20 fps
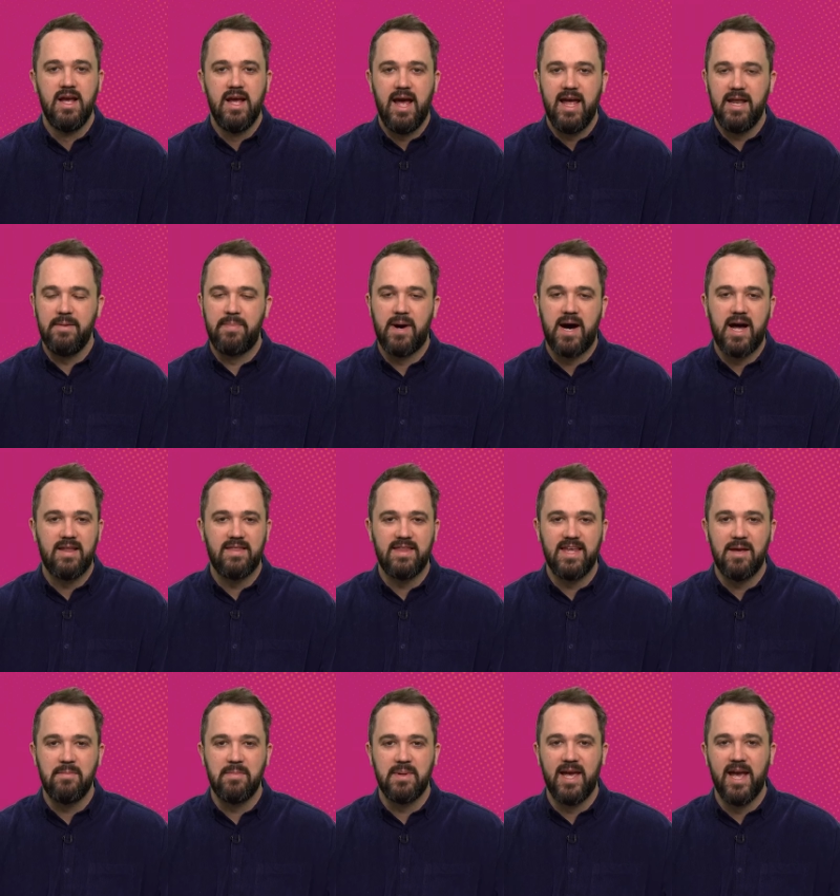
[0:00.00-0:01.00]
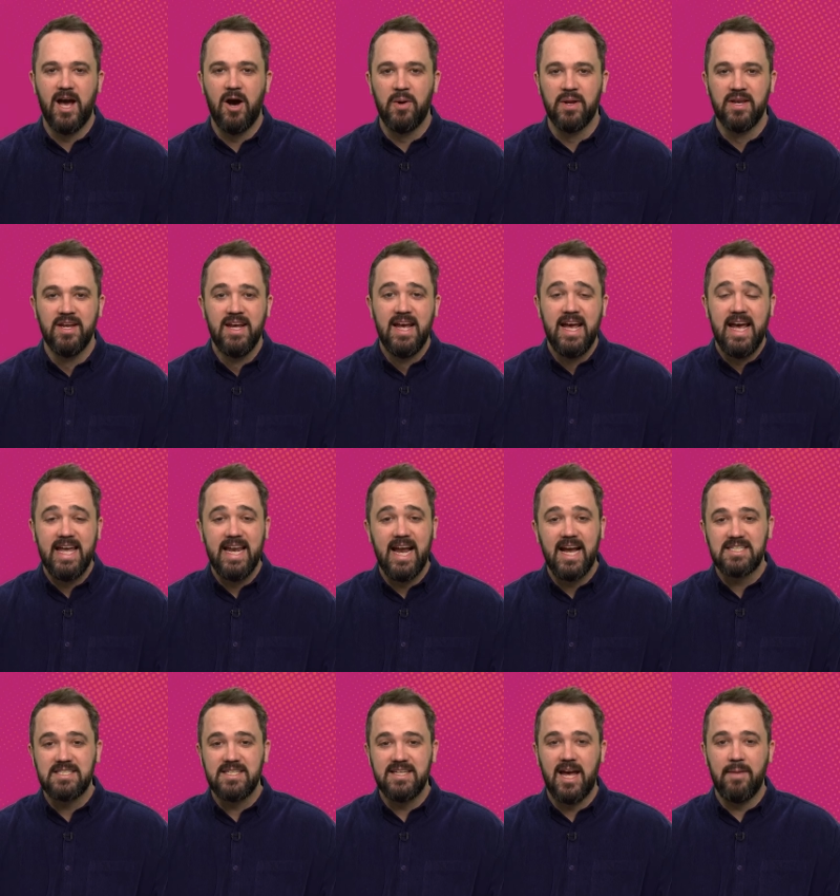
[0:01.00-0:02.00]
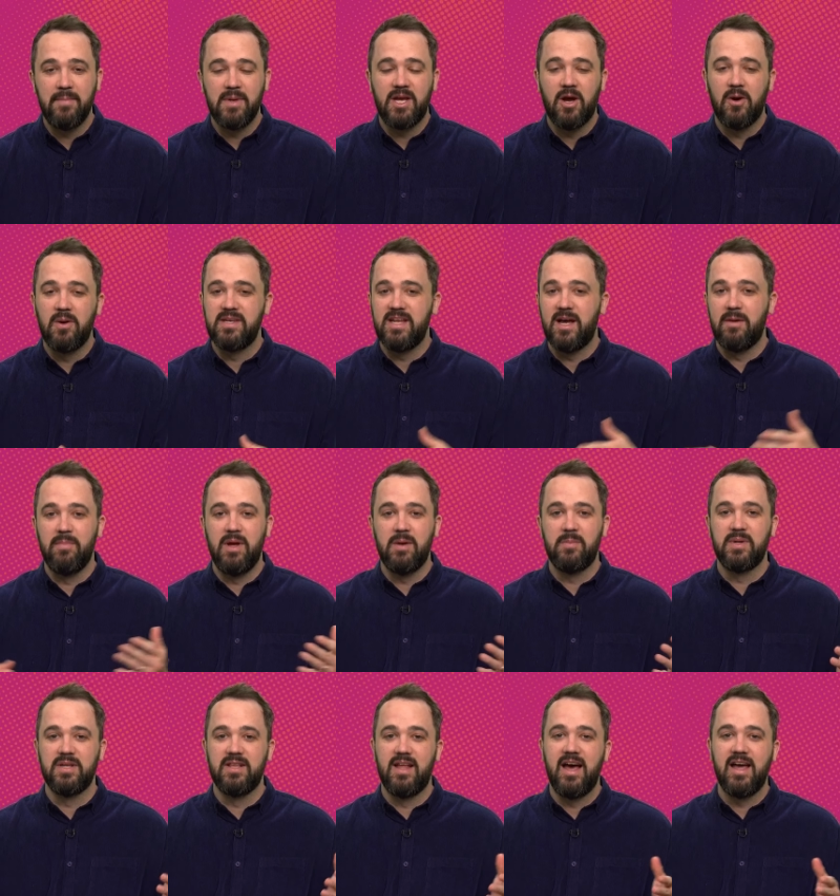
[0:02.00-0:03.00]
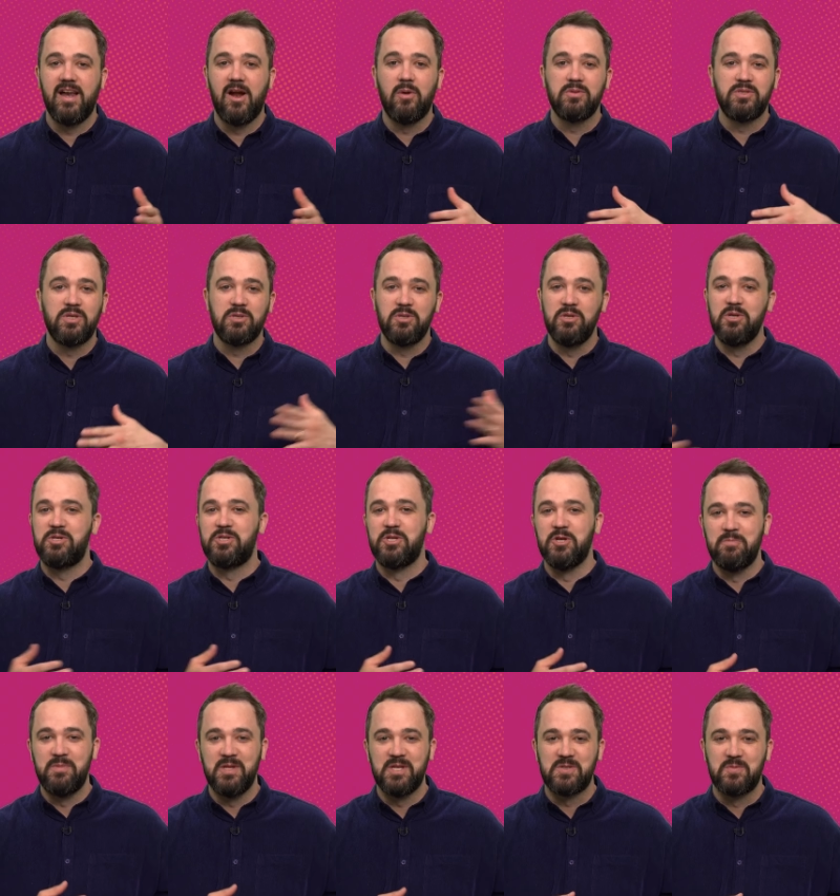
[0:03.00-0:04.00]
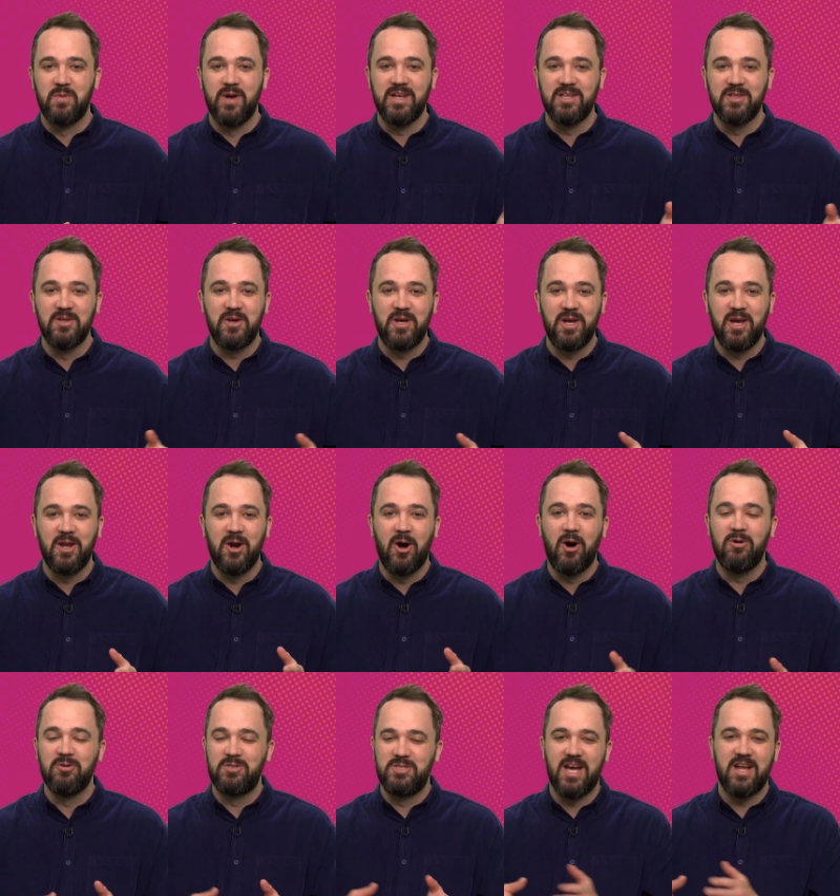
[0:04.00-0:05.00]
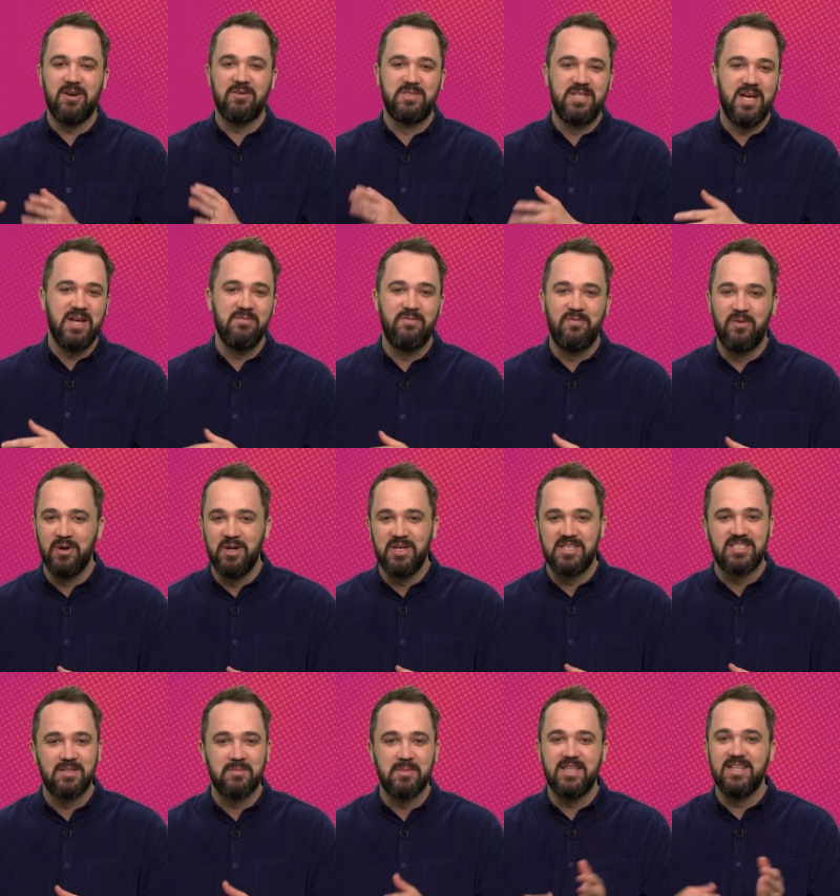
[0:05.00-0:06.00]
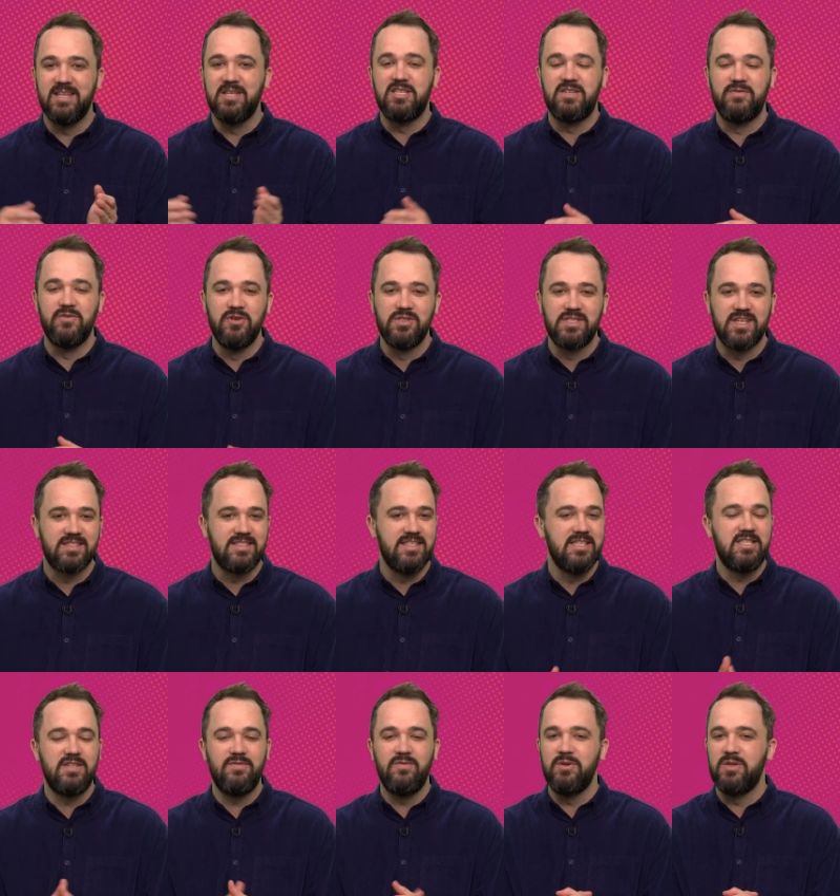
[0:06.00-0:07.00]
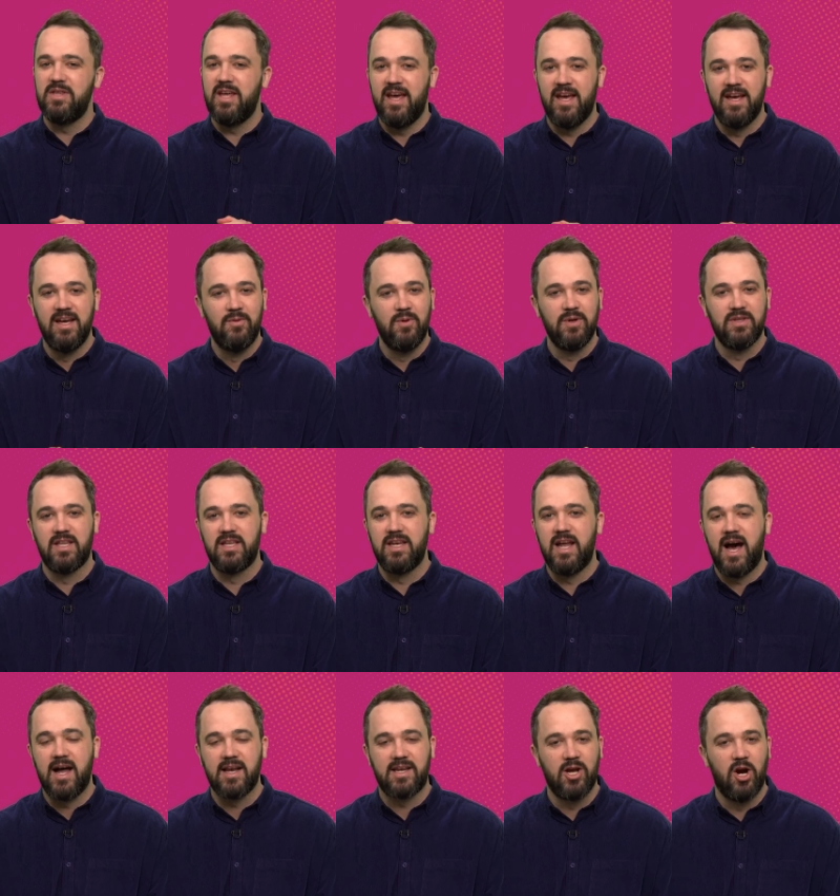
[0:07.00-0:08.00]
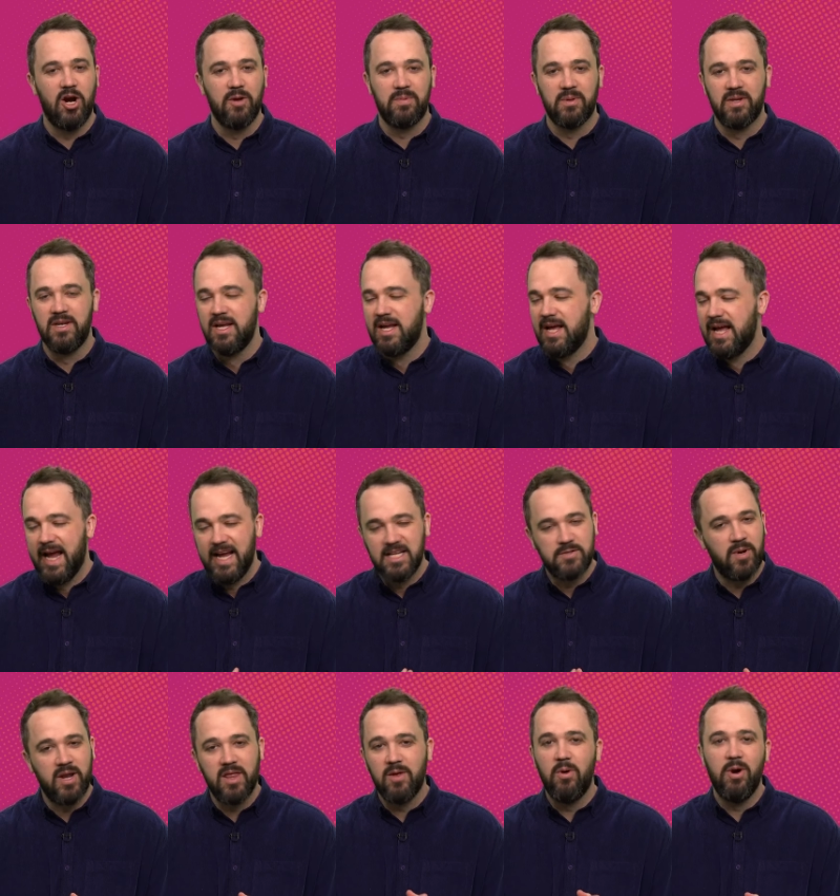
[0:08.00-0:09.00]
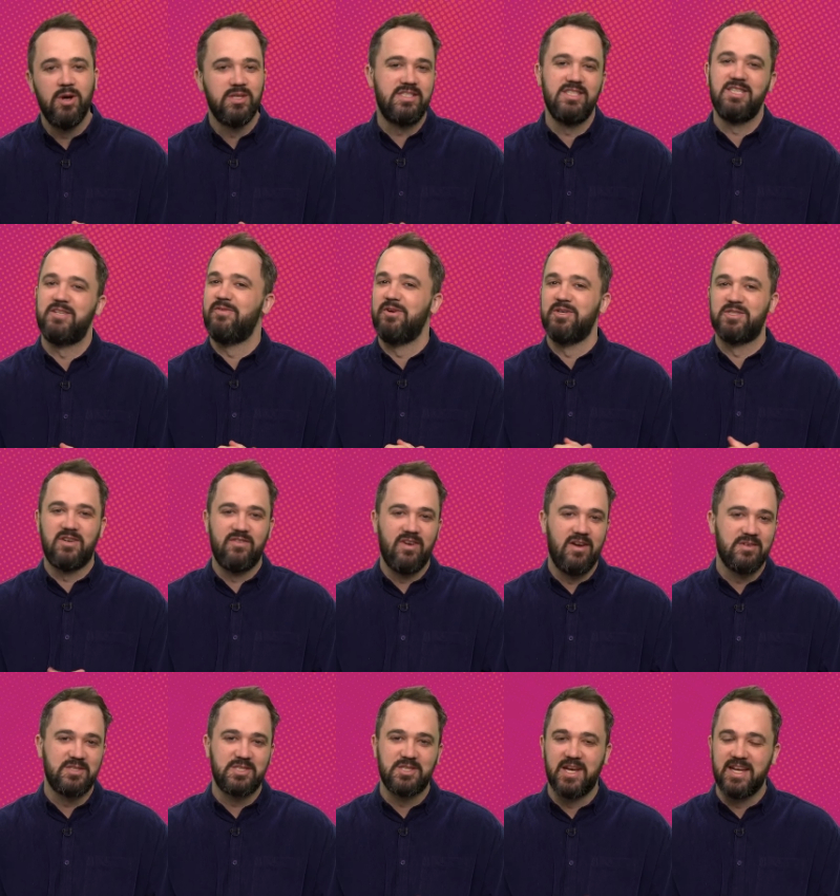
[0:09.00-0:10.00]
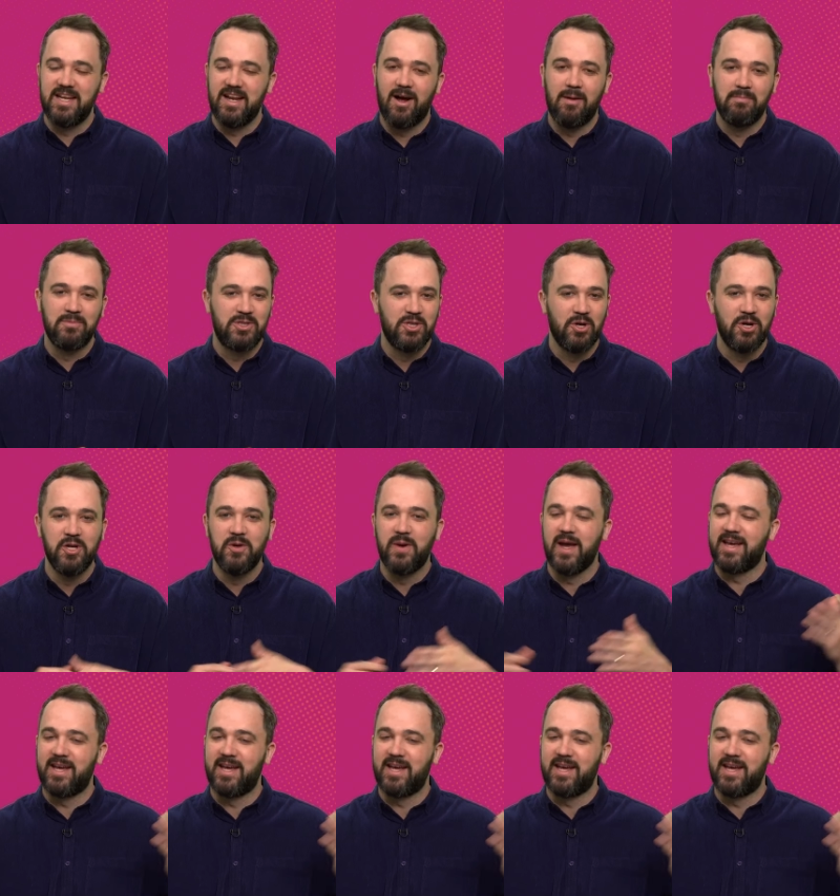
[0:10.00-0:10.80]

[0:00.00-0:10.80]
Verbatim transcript: and part of the NBL. And it actually had me going down memory lane. I was on YouTube this week looking at old Channel 10 footage, some of the interviews. There's an interview there with Lanard Copeland. It's one of the worst interviews I've ever seen. I'm sure you'll get